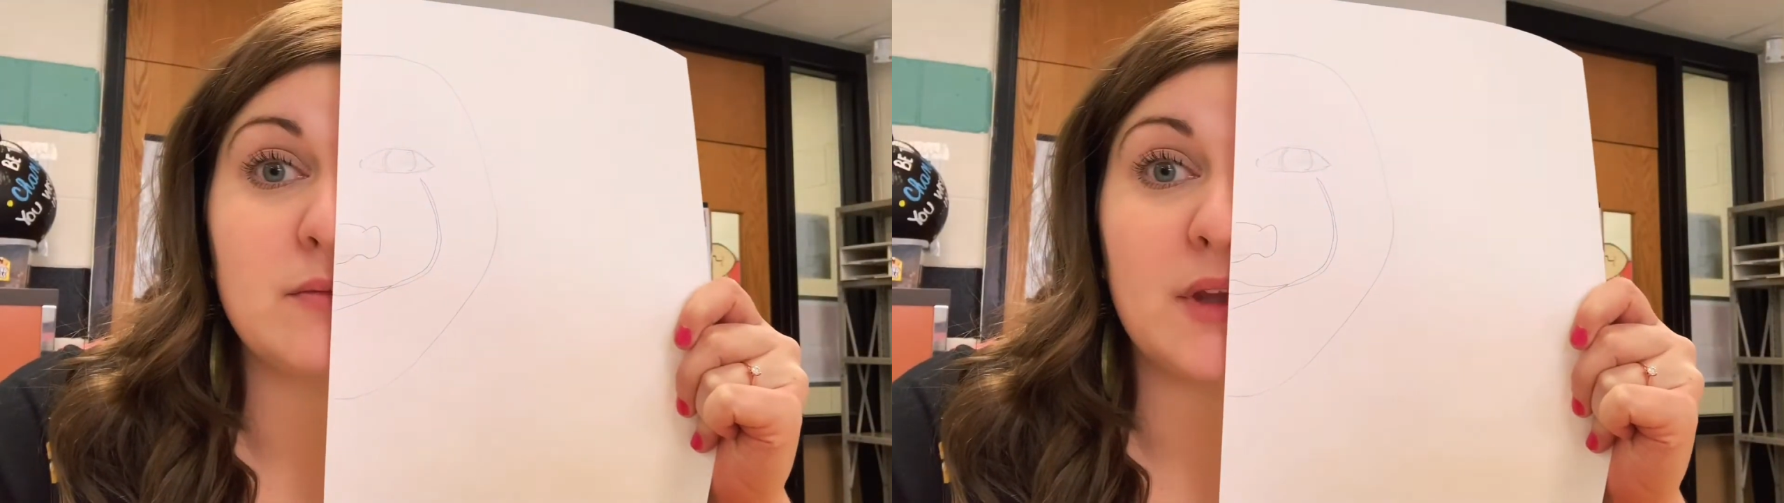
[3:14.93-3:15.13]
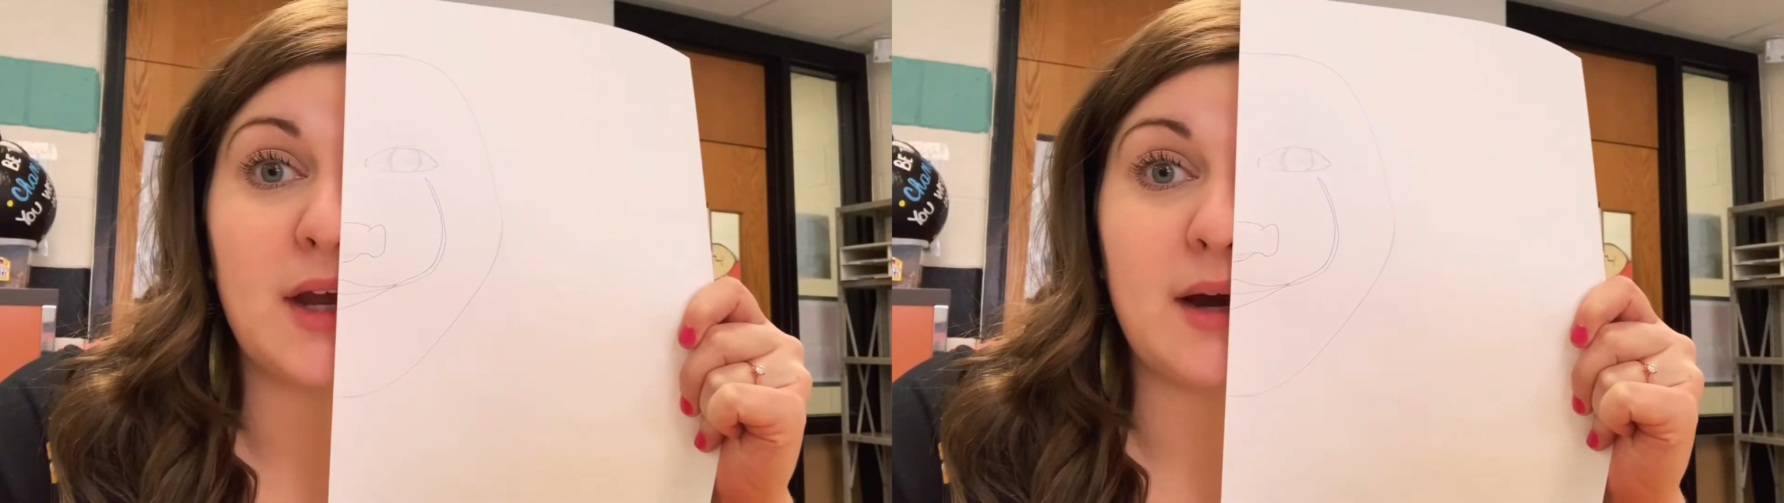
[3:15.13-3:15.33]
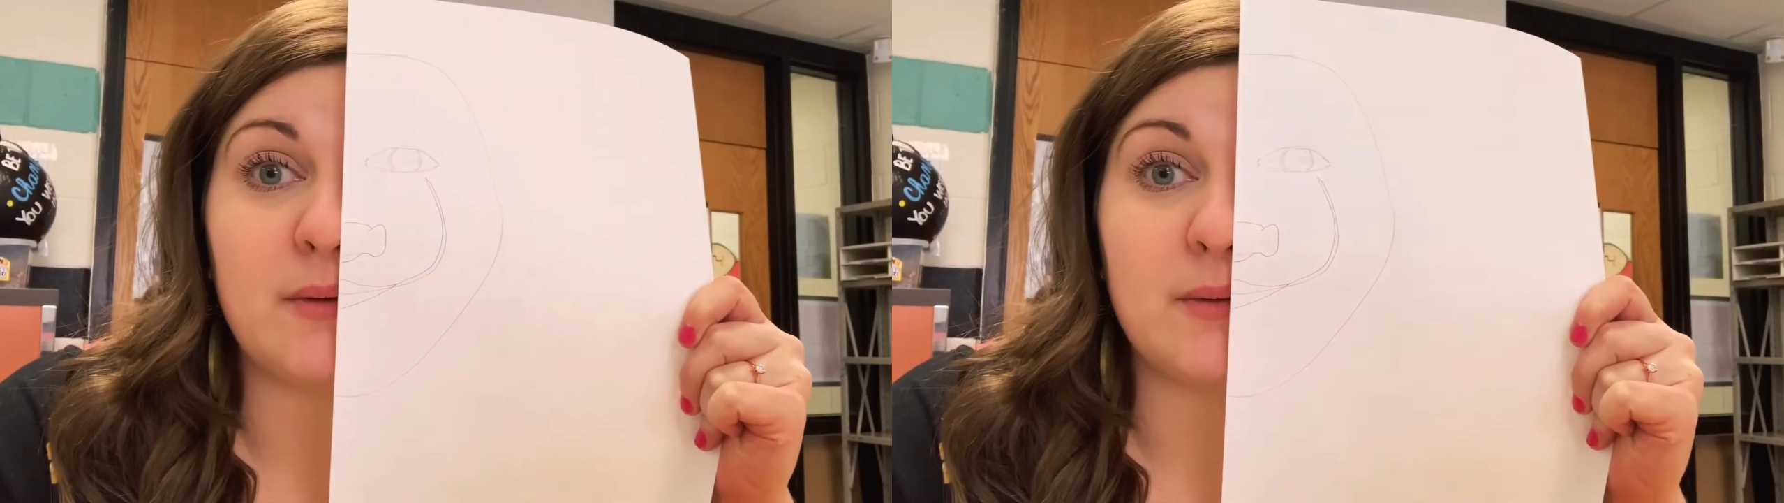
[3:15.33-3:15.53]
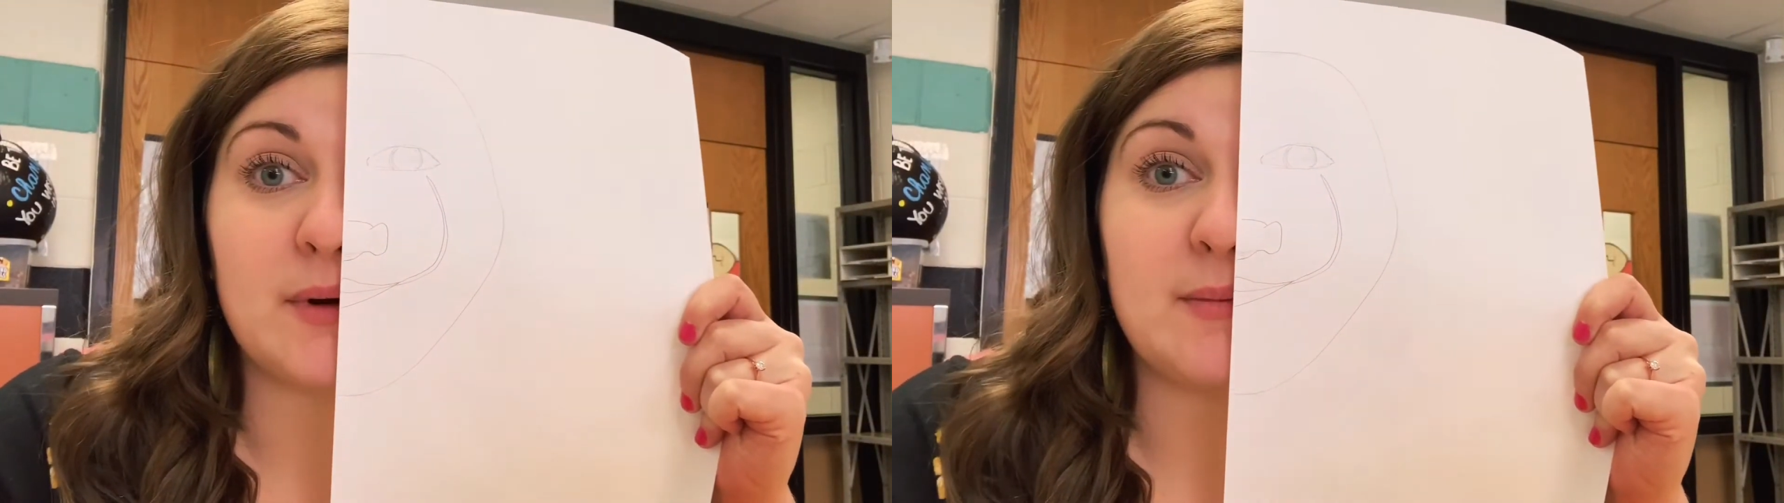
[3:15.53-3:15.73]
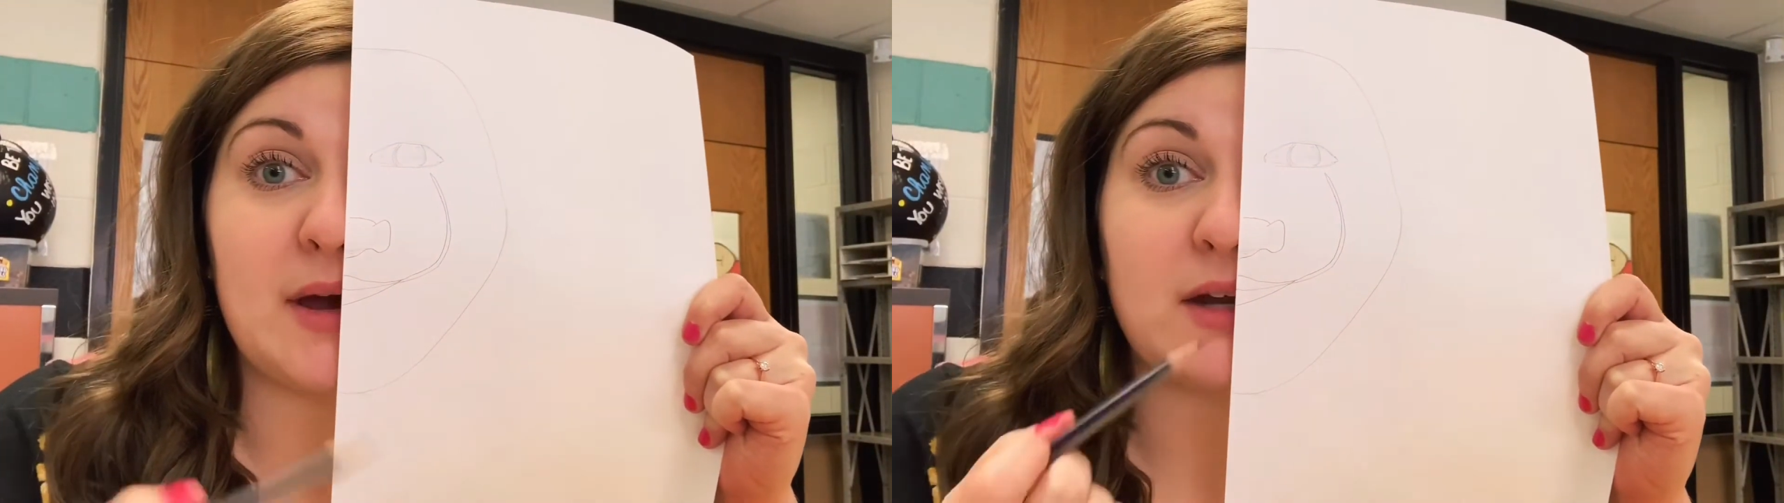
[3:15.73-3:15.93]
I would want
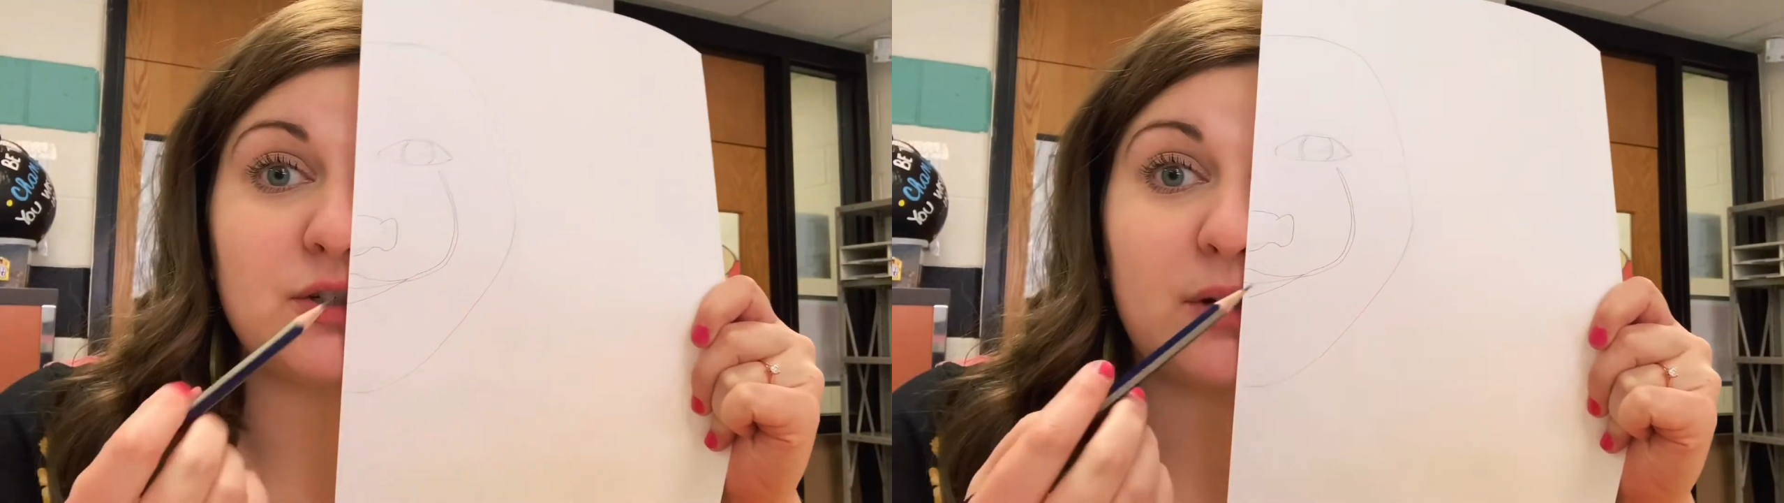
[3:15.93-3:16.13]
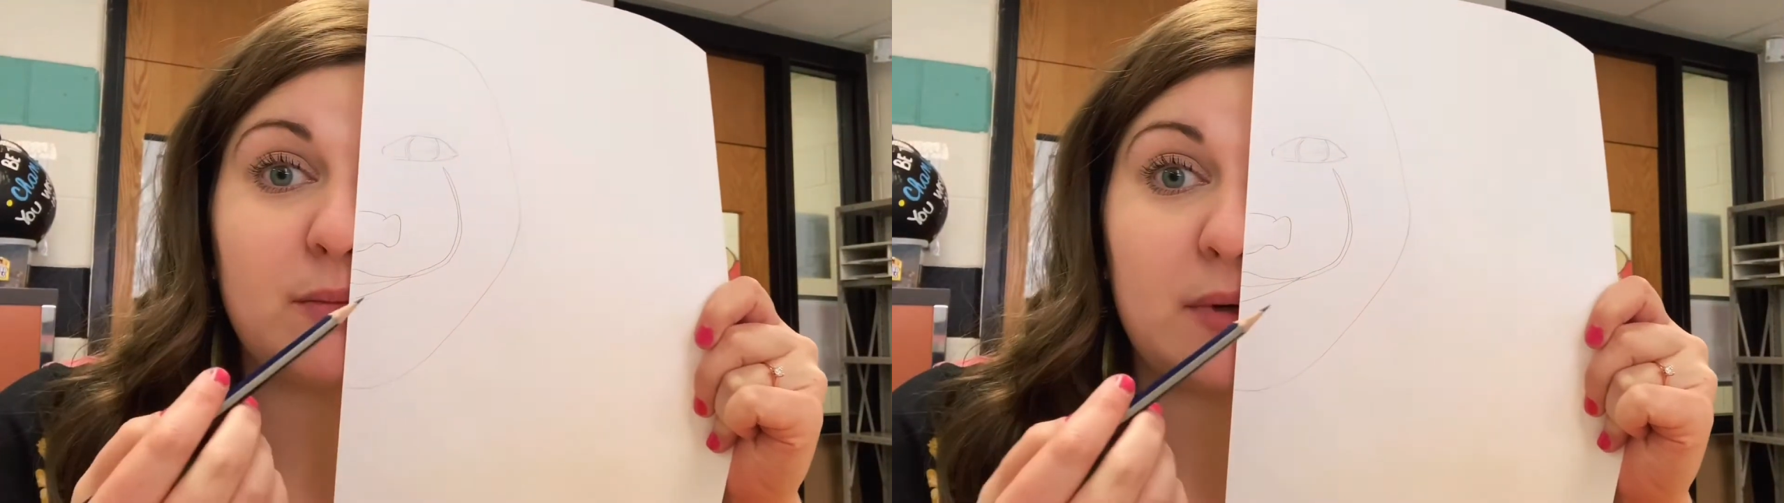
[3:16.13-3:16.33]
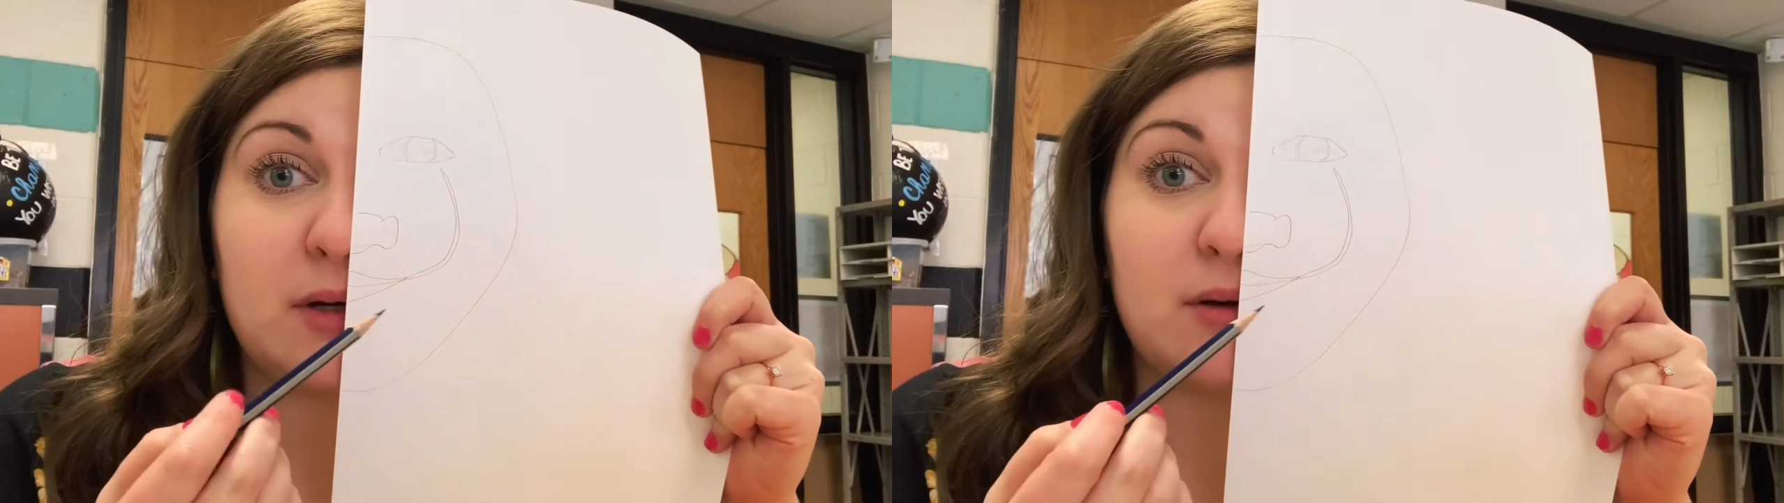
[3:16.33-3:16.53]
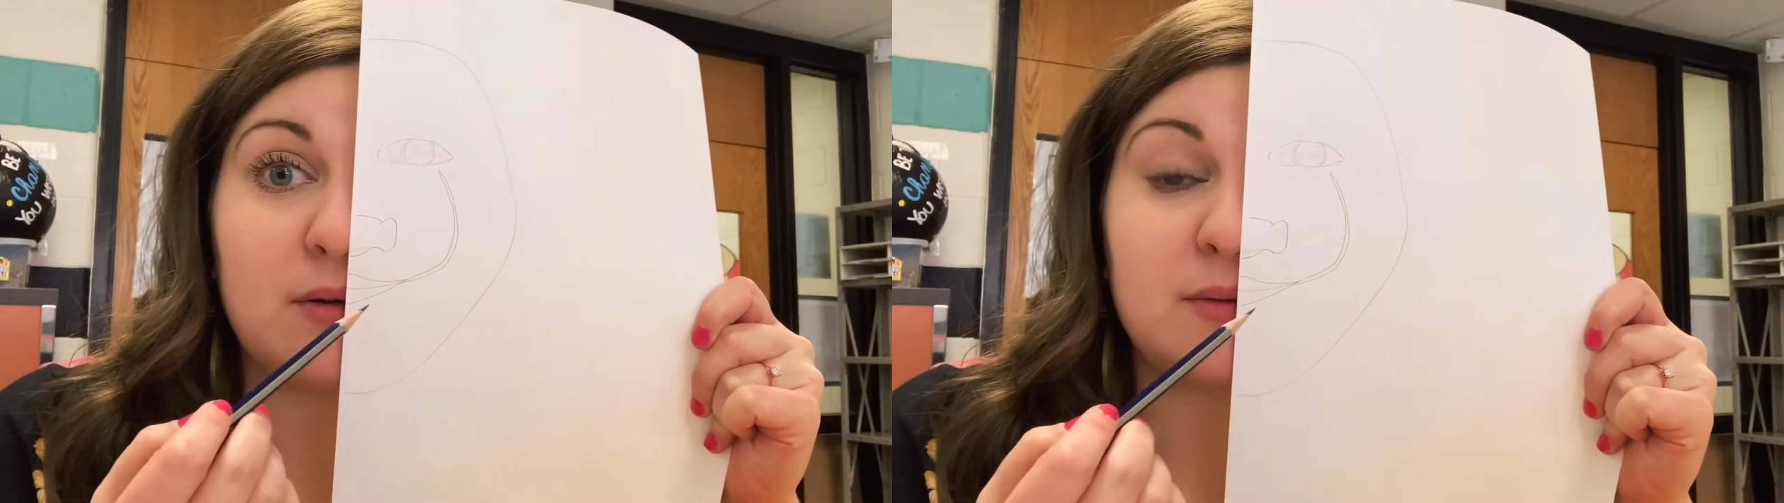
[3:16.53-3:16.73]
to match up my nose,